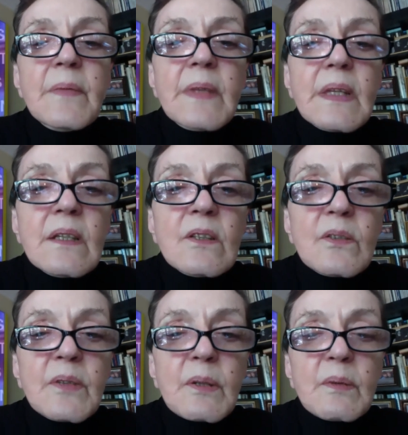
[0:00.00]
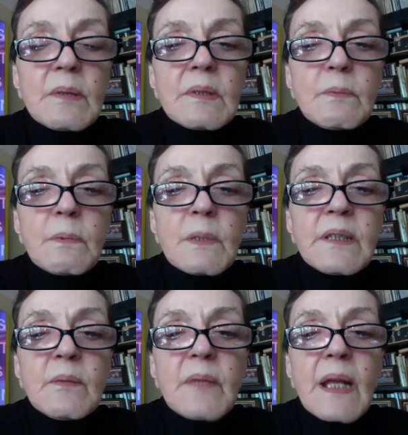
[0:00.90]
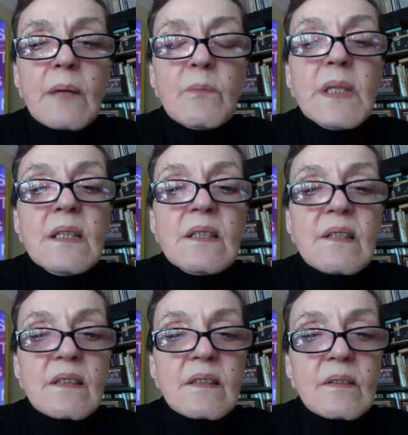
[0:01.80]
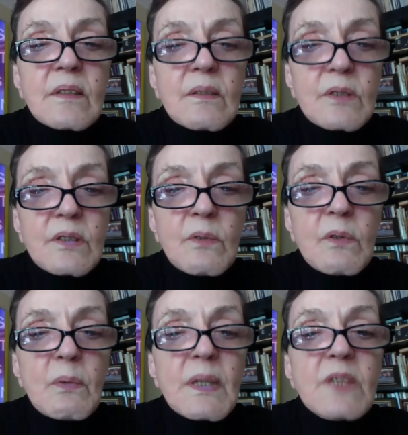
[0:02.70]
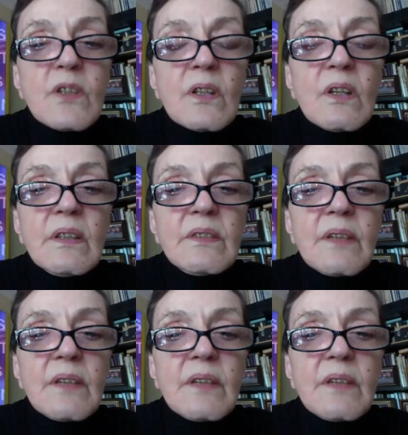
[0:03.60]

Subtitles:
What that means is that there's an original